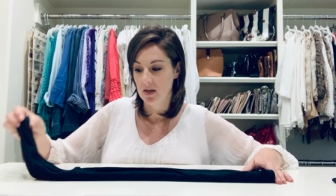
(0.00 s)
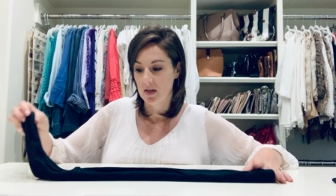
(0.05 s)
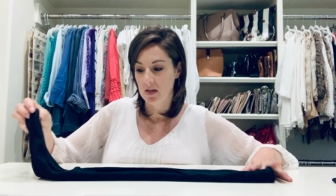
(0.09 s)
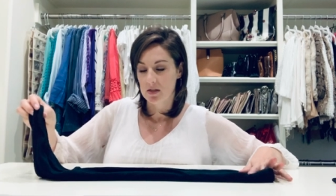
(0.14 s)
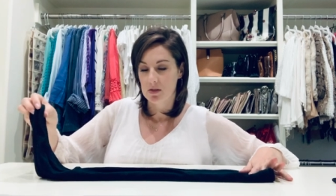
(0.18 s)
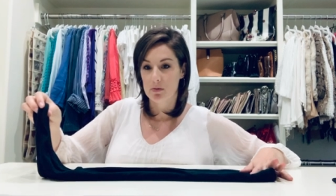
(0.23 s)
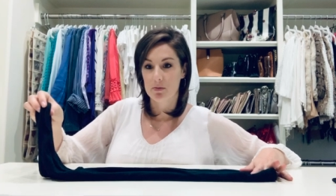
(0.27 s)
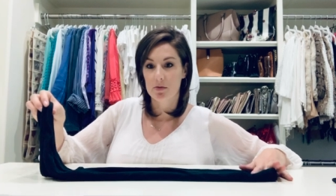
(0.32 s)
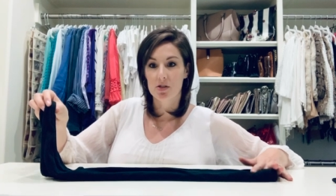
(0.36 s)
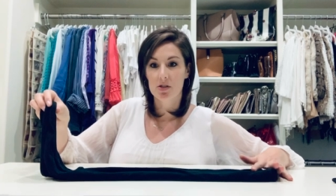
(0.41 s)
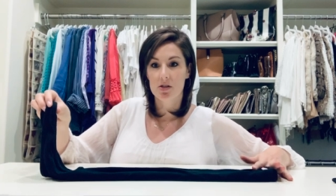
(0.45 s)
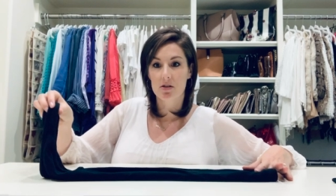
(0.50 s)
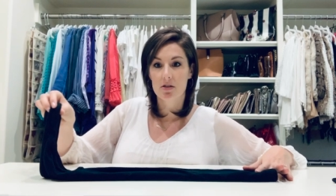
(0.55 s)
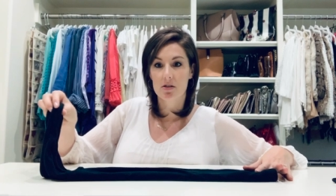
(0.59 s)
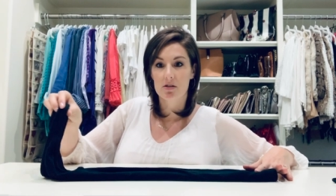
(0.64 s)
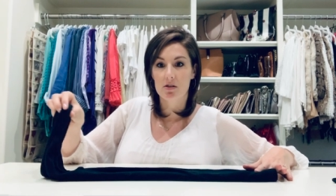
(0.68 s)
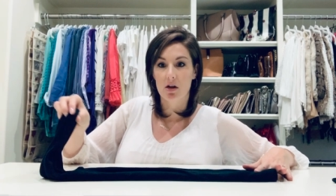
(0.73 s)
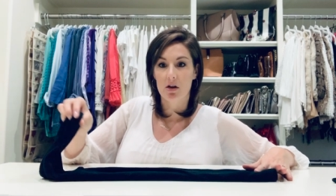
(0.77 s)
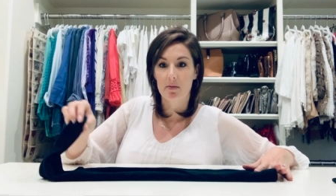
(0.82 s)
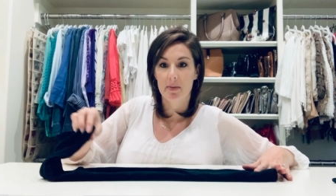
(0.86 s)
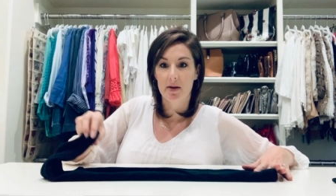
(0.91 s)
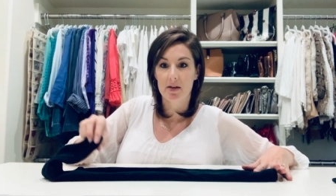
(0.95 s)
So I'm just going to
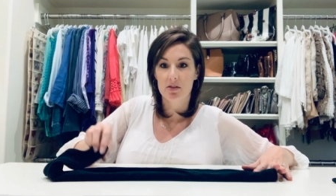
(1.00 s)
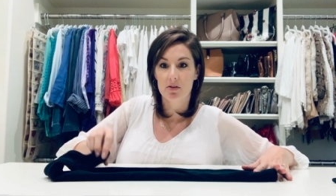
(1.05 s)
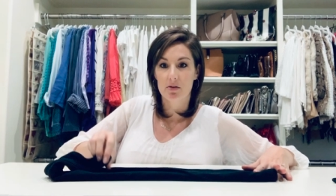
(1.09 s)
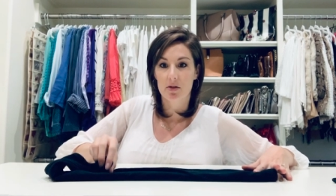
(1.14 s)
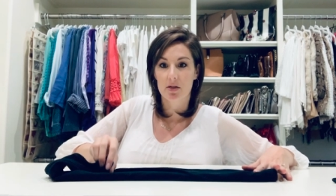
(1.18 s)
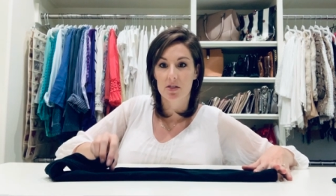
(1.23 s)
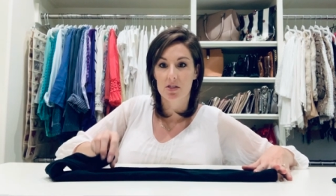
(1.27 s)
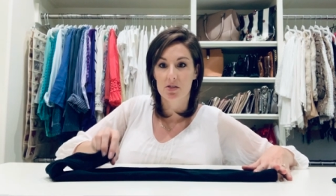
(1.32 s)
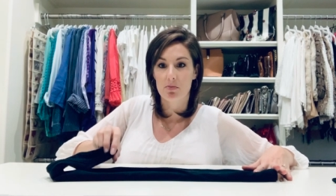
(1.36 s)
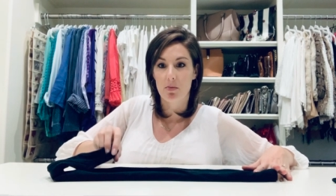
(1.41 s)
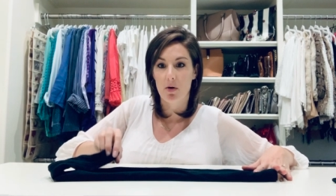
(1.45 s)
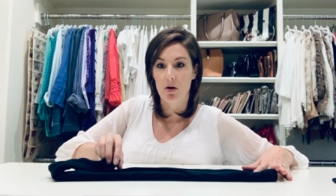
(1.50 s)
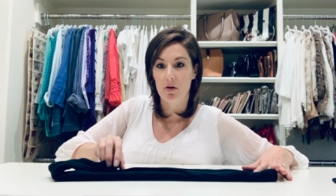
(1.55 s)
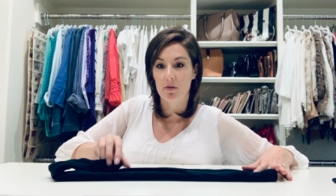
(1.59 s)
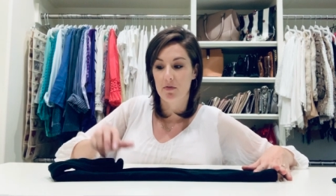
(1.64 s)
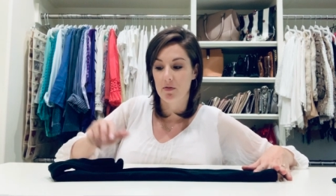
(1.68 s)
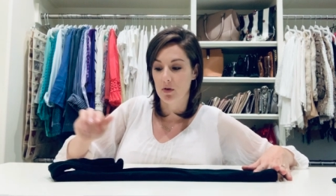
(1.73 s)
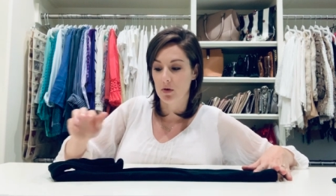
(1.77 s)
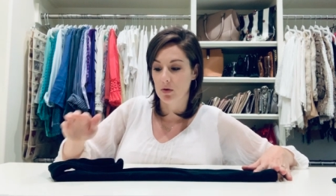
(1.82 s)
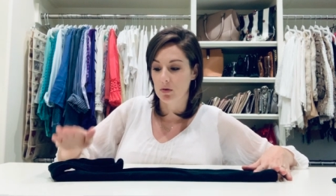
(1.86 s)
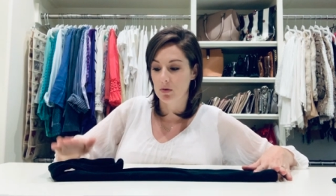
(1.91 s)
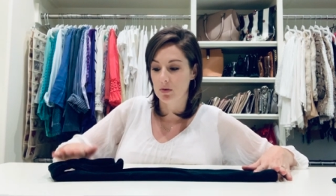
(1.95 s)
start by doing a small
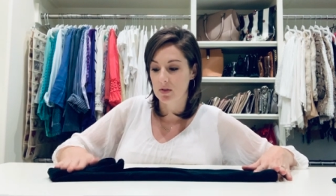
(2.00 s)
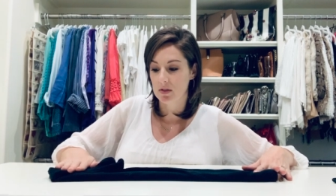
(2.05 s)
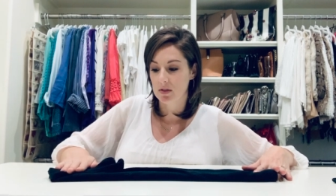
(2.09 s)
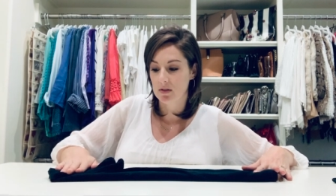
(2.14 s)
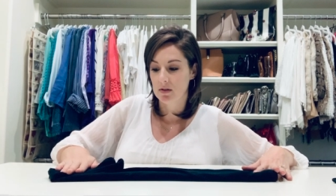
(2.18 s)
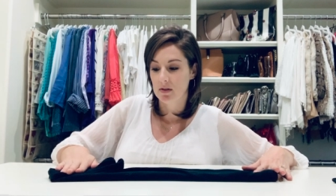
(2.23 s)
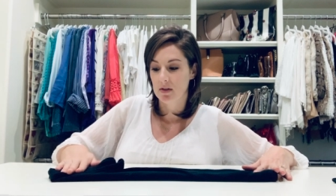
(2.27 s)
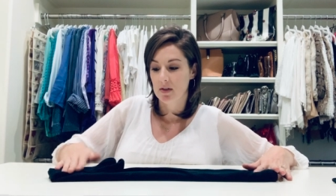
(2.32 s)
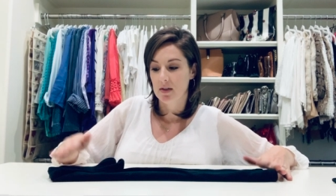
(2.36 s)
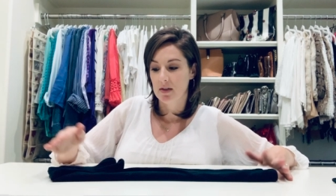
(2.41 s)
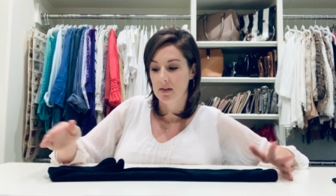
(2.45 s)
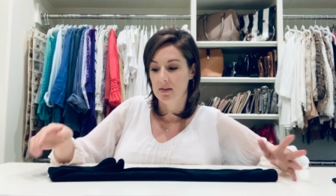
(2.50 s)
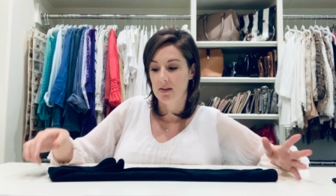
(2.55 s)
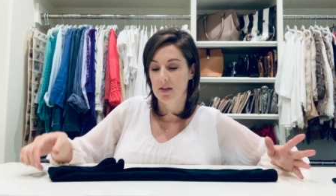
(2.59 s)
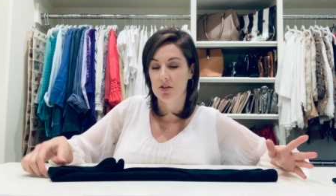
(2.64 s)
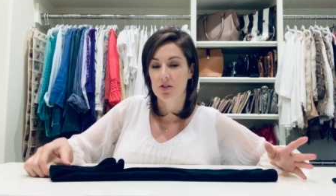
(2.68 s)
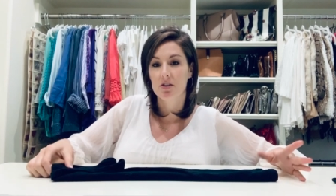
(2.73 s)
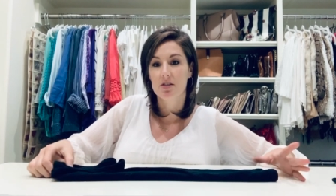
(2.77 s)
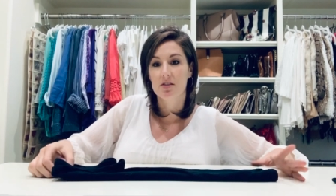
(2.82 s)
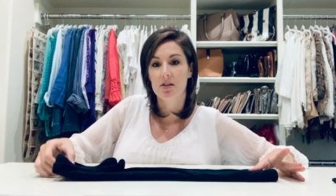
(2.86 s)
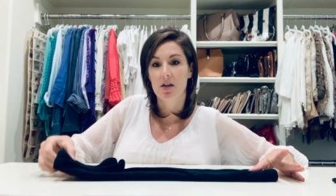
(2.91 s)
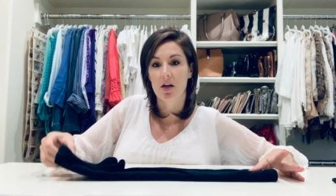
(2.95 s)
fold that
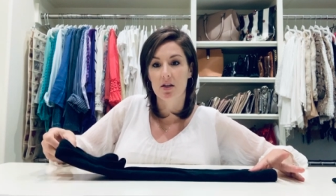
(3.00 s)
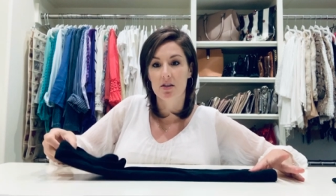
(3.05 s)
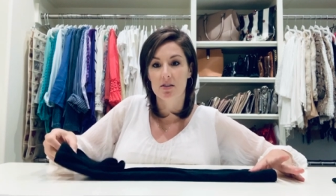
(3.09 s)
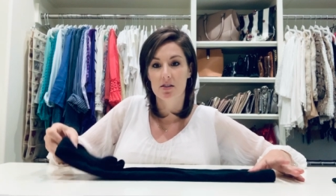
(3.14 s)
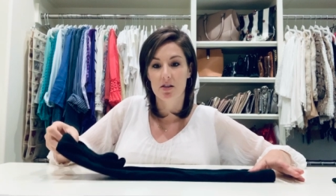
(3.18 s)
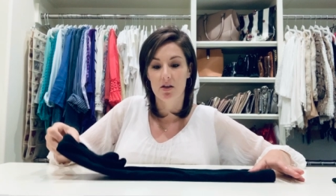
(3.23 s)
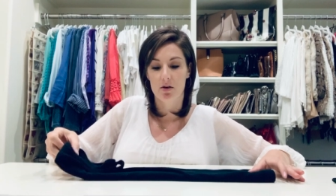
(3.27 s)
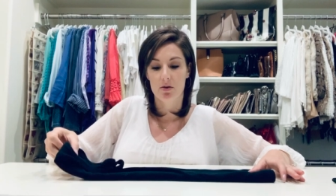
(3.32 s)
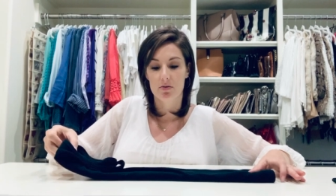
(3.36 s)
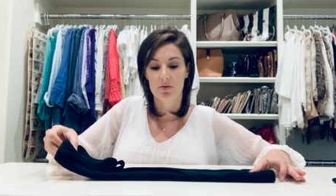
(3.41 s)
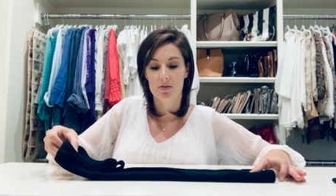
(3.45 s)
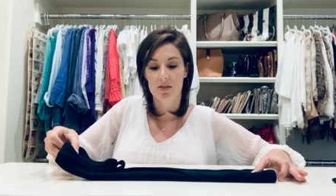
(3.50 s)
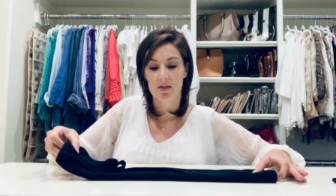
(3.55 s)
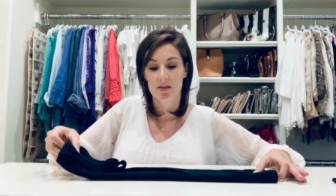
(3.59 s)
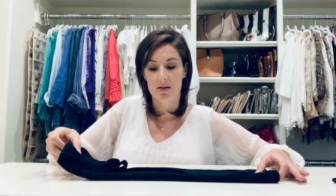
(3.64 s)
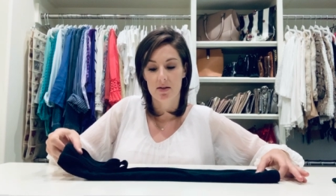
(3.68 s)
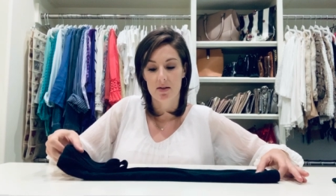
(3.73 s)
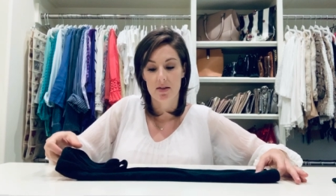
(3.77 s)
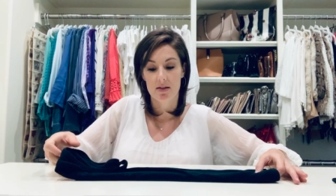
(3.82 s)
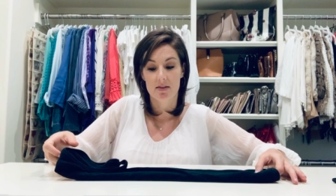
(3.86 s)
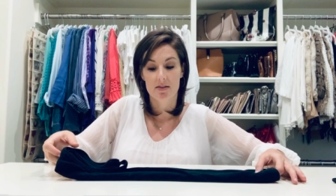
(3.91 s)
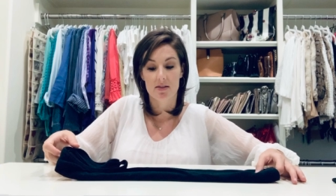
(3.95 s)
just tucks those
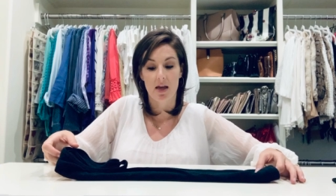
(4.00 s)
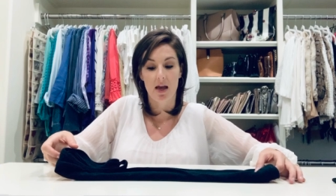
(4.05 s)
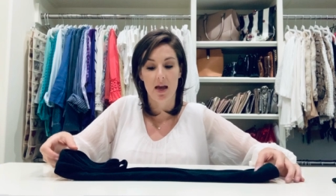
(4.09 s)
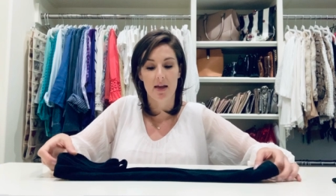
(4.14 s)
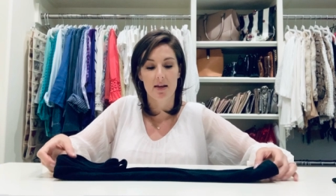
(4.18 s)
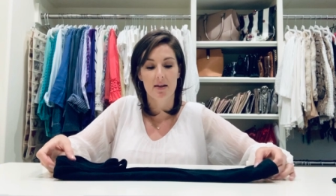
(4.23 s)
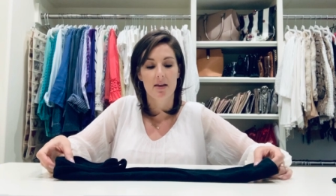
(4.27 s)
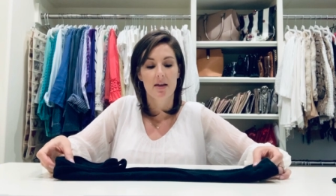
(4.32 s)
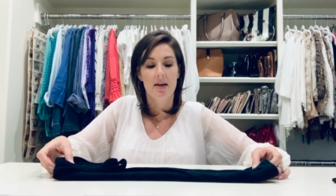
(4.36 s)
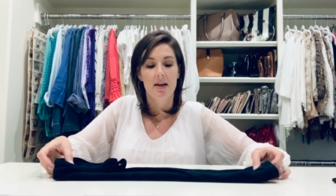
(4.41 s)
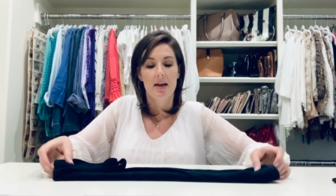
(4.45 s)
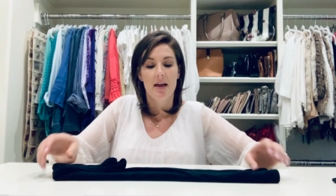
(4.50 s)
inside.